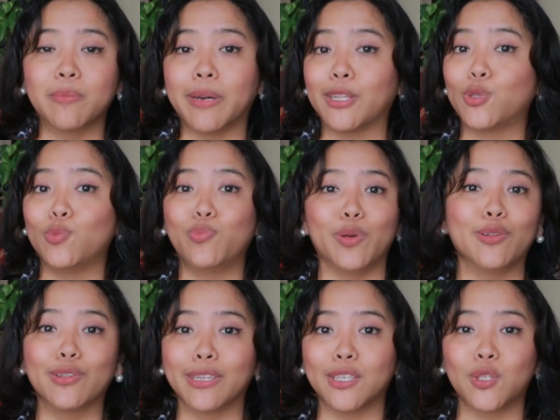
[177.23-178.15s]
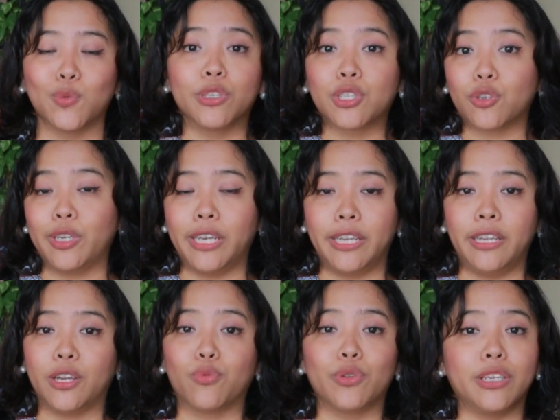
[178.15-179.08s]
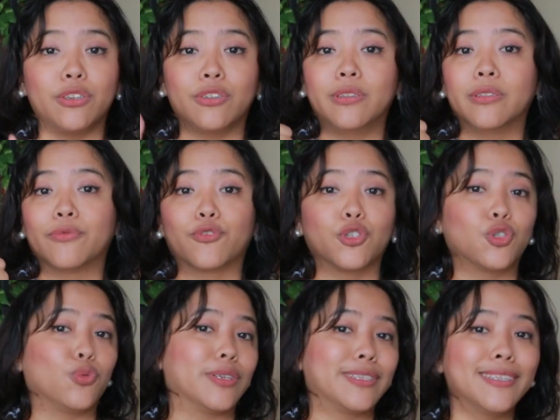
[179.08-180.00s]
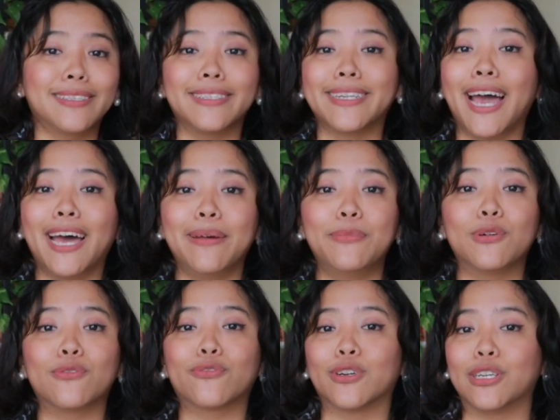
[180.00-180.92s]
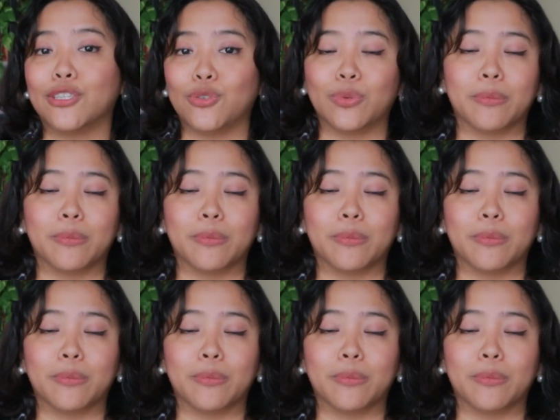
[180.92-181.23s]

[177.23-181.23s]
my to build list was creating a really good virtual assistant handbook for our new